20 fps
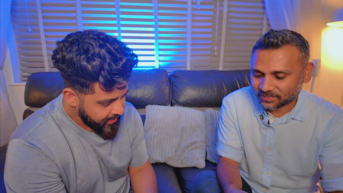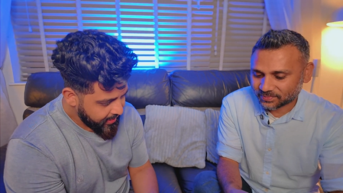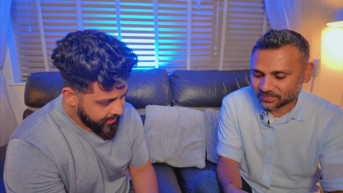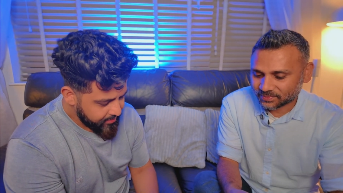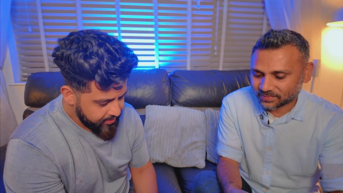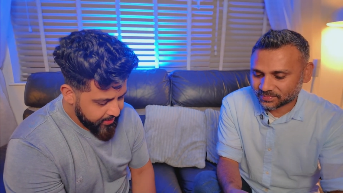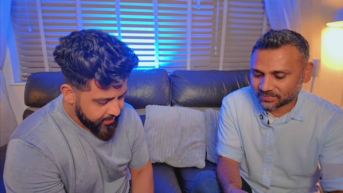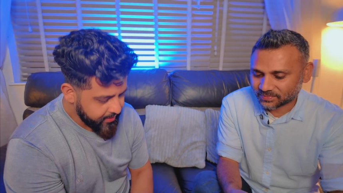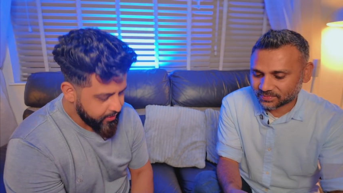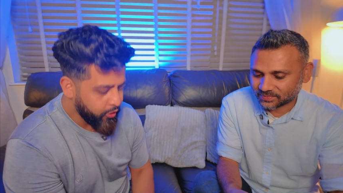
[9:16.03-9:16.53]

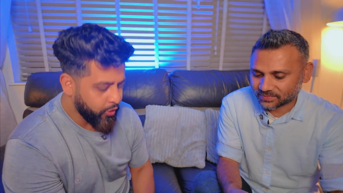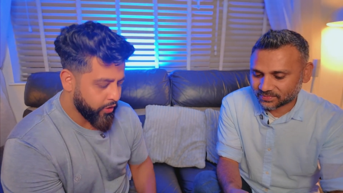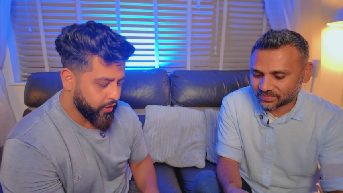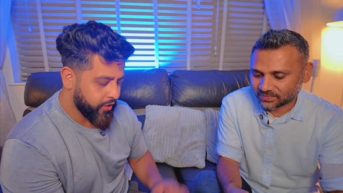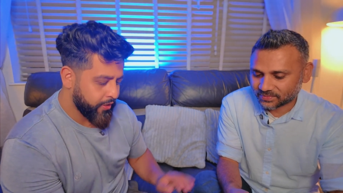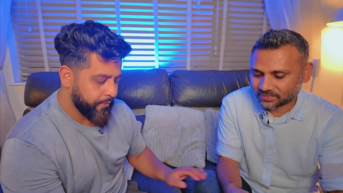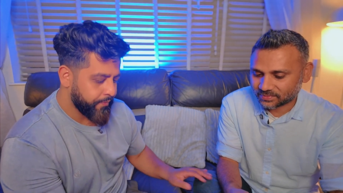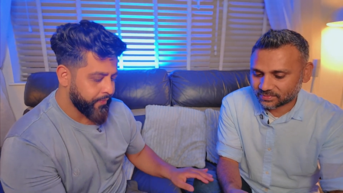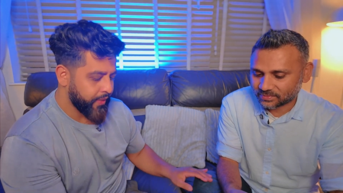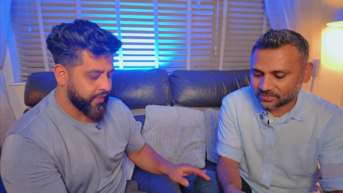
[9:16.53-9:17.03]
Speaker 1: I mean,
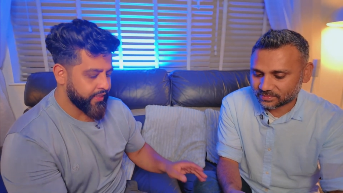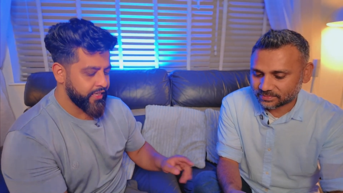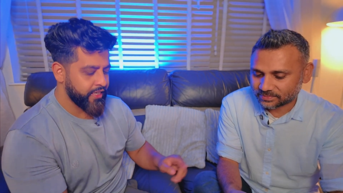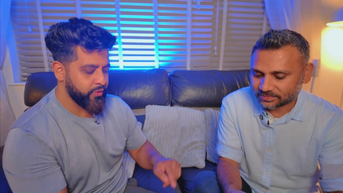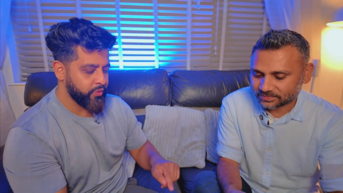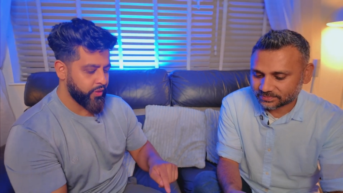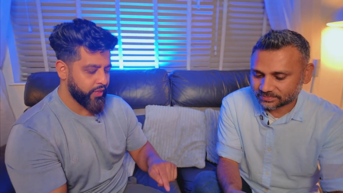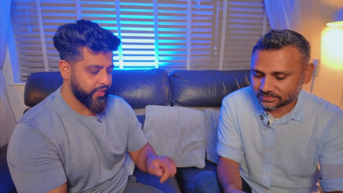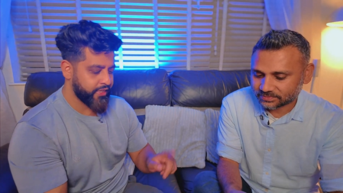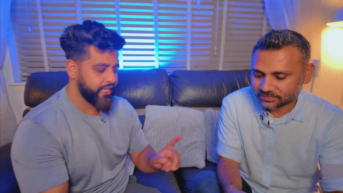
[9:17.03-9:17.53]
look, I'll
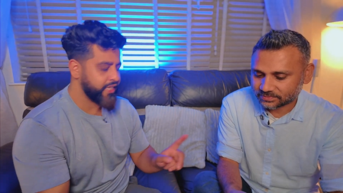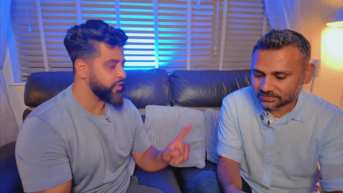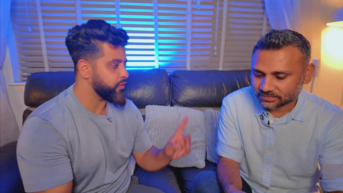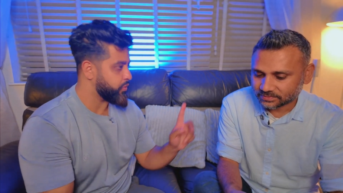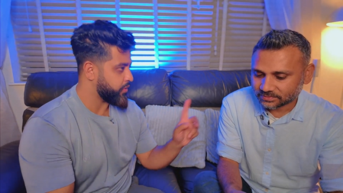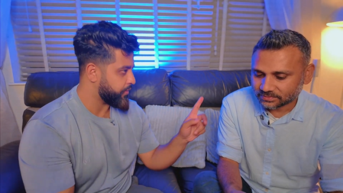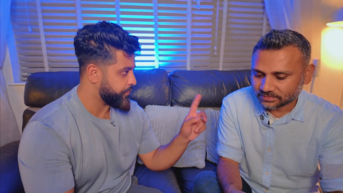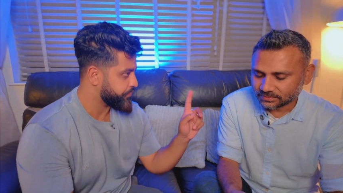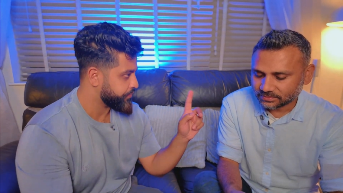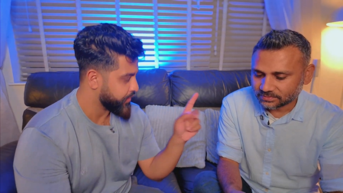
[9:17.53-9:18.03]
tell you what, I'll tell
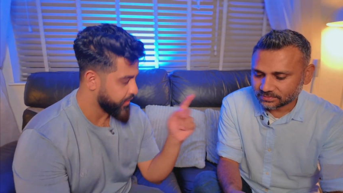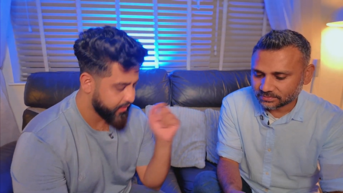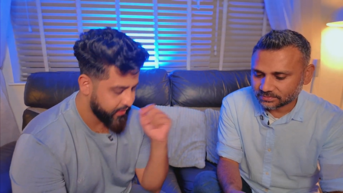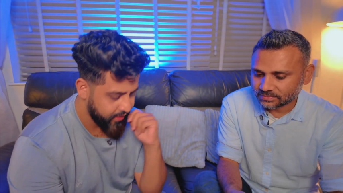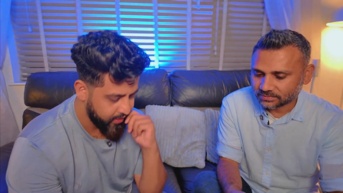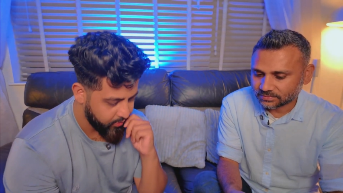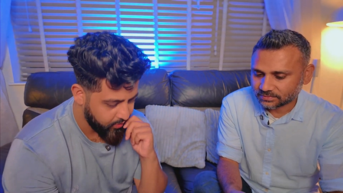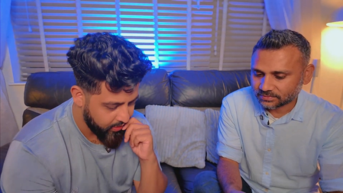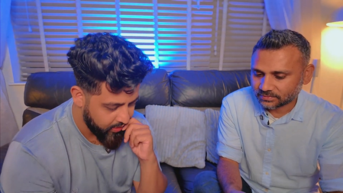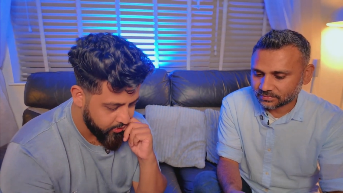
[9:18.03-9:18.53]
you what, I'll
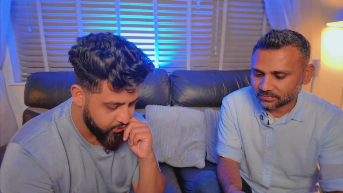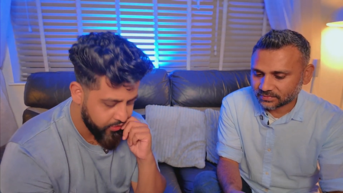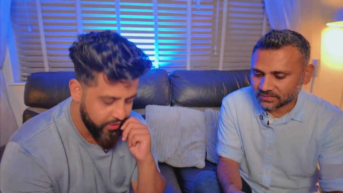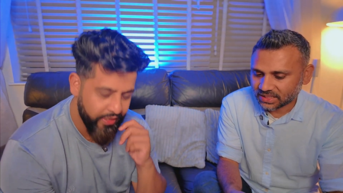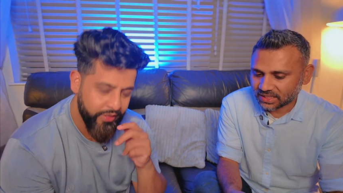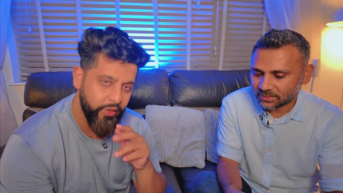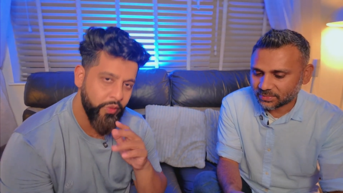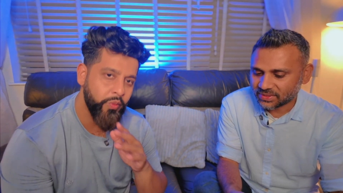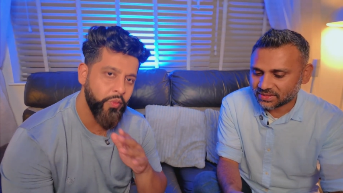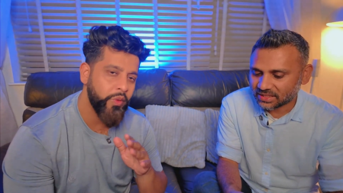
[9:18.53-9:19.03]
tell you what,
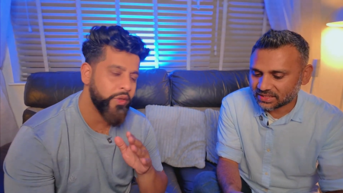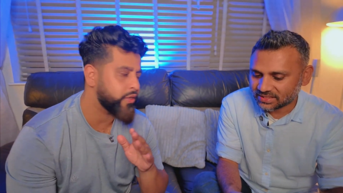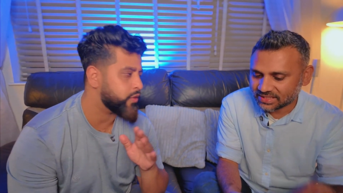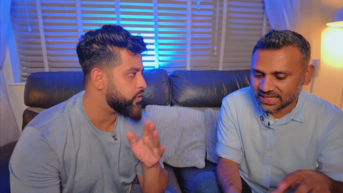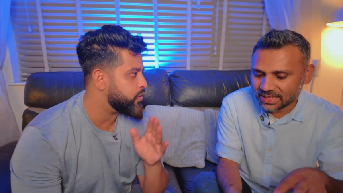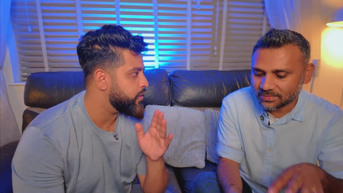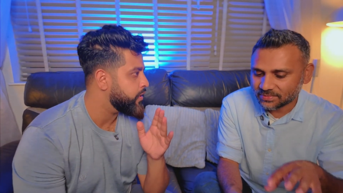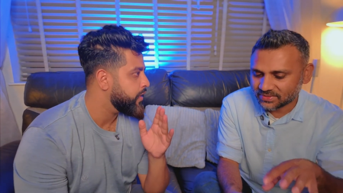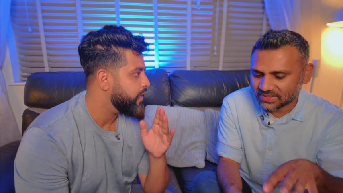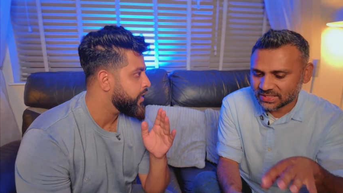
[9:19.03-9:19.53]
because I
Speaker 2: don't. I mean, the
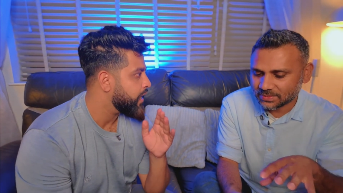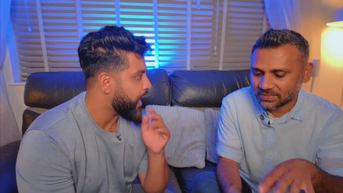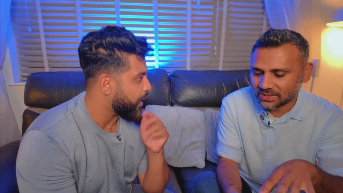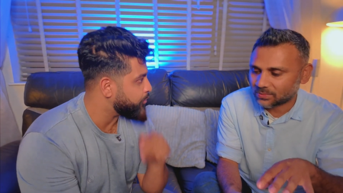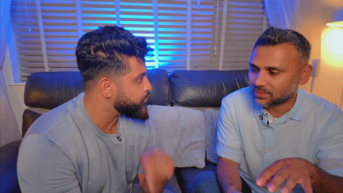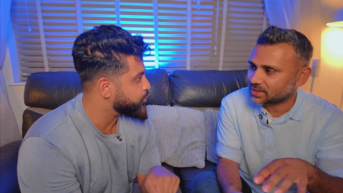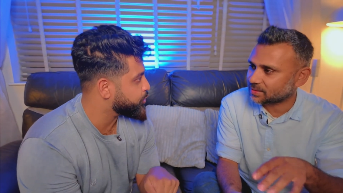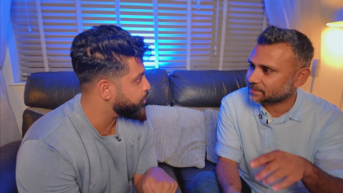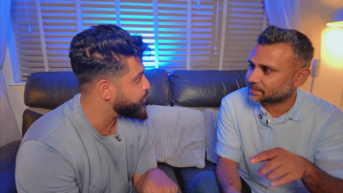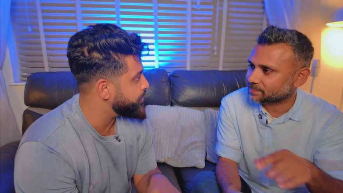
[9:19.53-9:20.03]
same to,
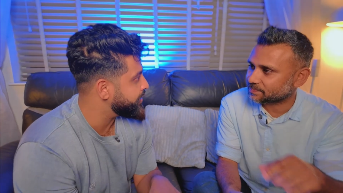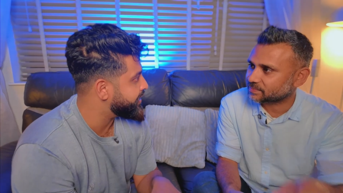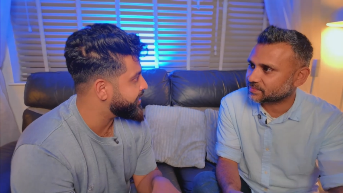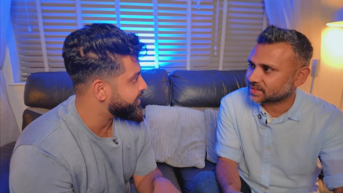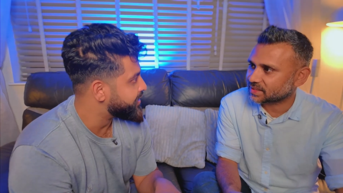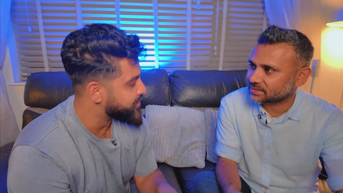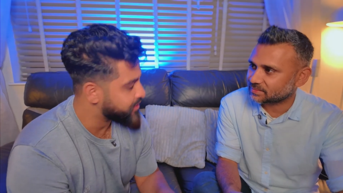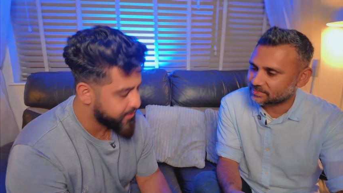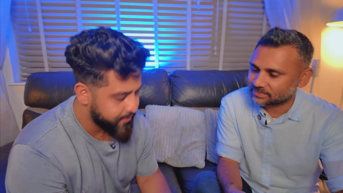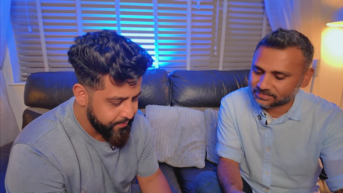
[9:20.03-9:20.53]
similar. I
Speaker 1: was doing
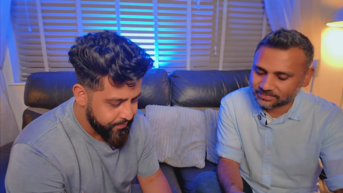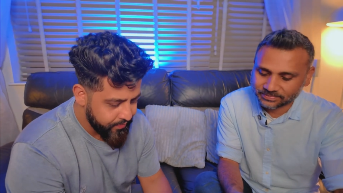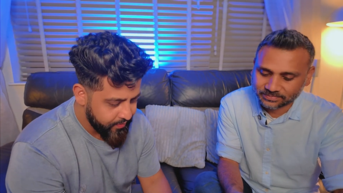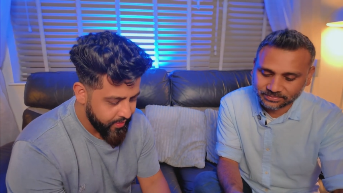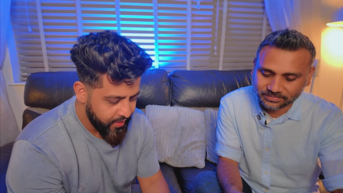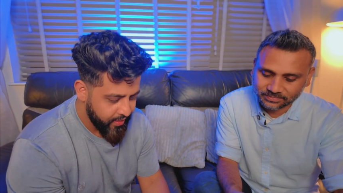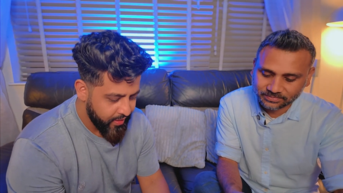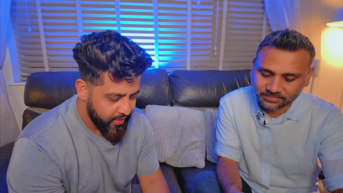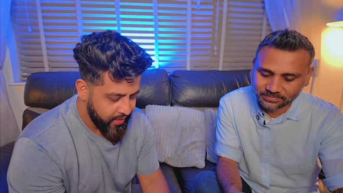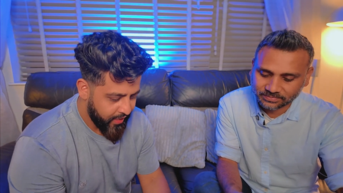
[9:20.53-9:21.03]
Speaker 2: this.
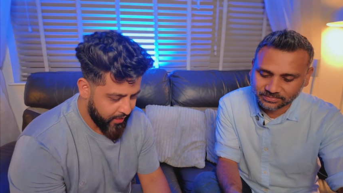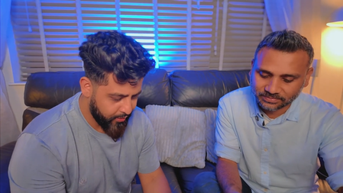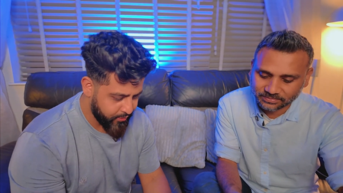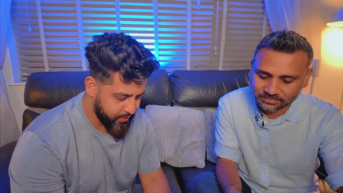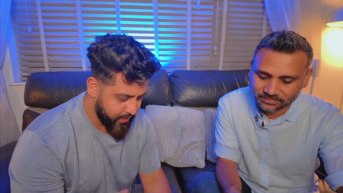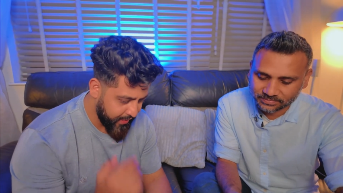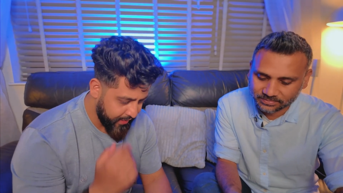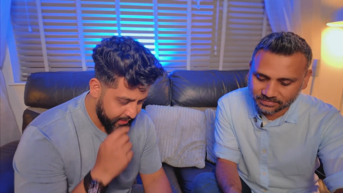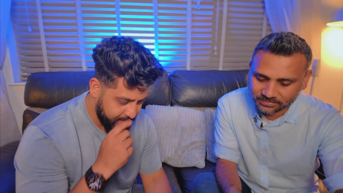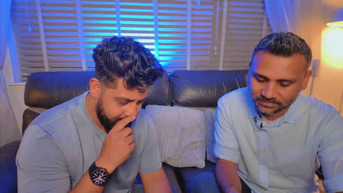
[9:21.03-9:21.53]
Speaker 1: Yeah.
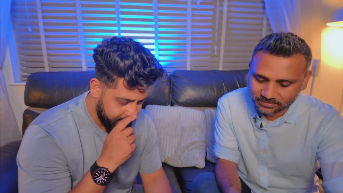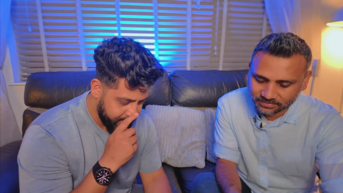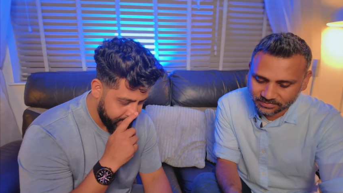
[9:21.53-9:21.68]
I was like,